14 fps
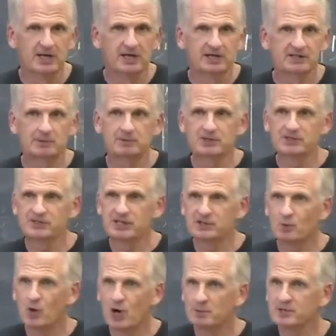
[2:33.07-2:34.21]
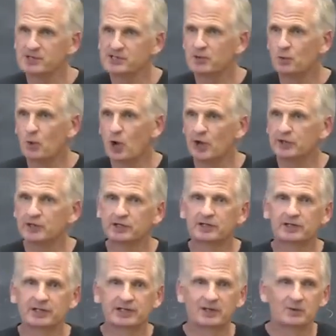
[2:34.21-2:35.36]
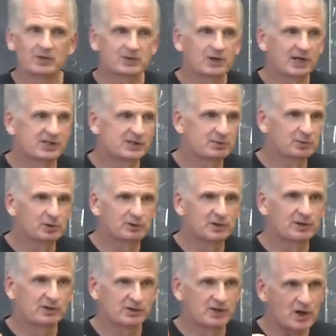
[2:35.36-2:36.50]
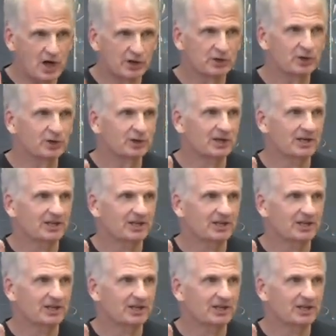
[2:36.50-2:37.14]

Because I'm going to say one, and I want you guys to prove that there's another